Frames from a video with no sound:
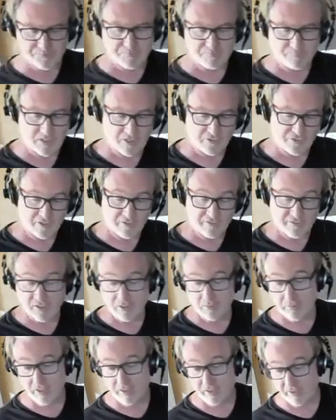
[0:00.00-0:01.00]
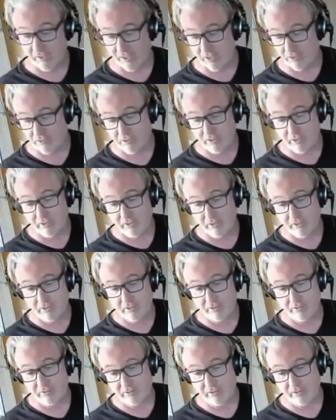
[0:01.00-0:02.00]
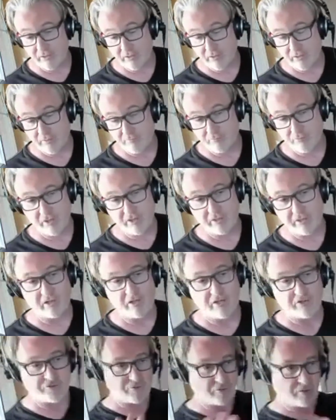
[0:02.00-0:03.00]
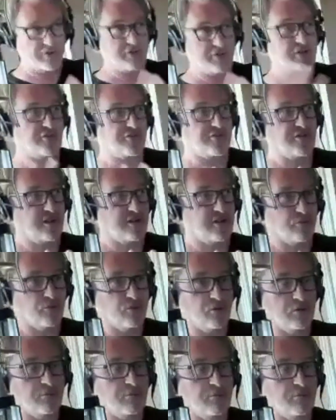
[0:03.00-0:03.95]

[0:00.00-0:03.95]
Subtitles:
as I think about it now, the Predacons were on this side of the room,